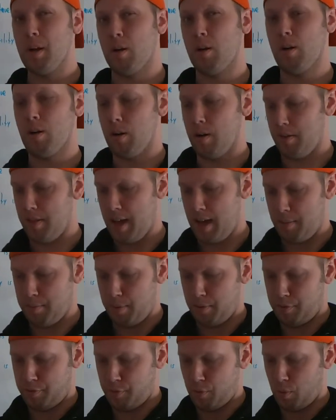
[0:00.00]
heard that
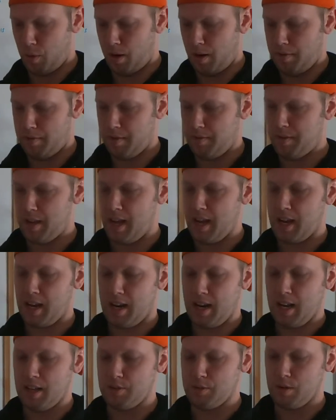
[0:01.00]
before. If you've taken
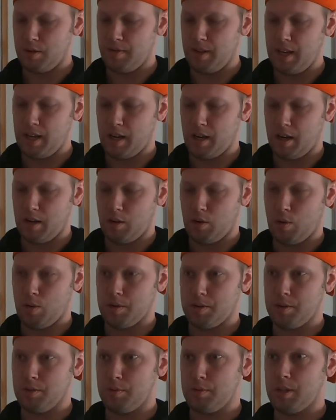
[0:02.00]
any sort of econ
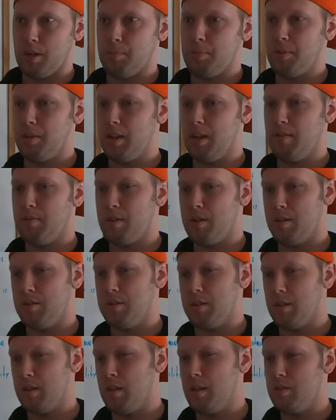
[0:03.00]
courses, which I believe there
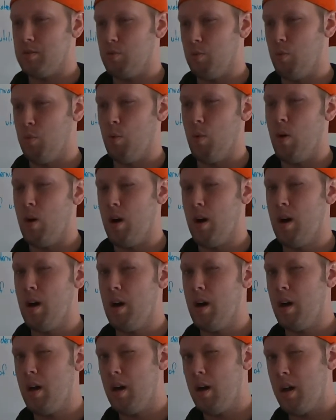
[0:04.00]
is at least
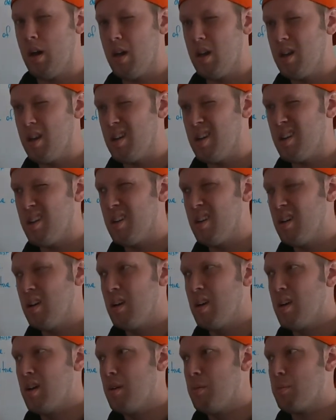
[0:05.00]
one
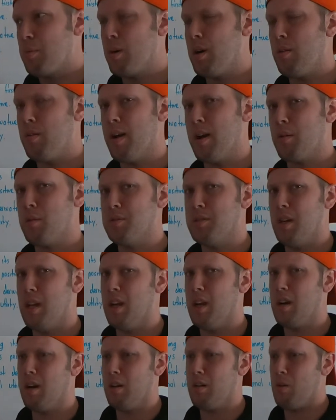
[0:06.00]
prerequisite
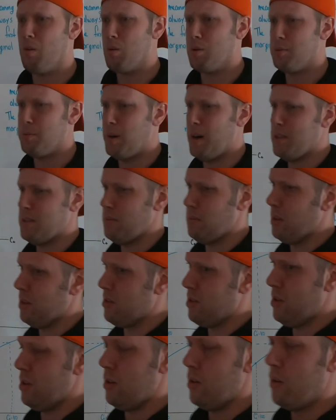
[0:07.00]
econ course, possibly
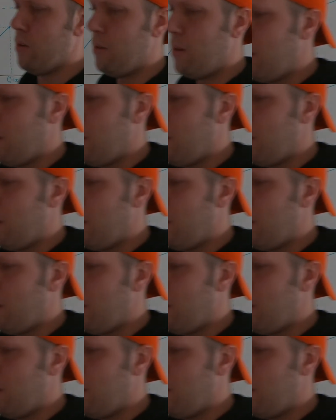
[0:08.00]
two,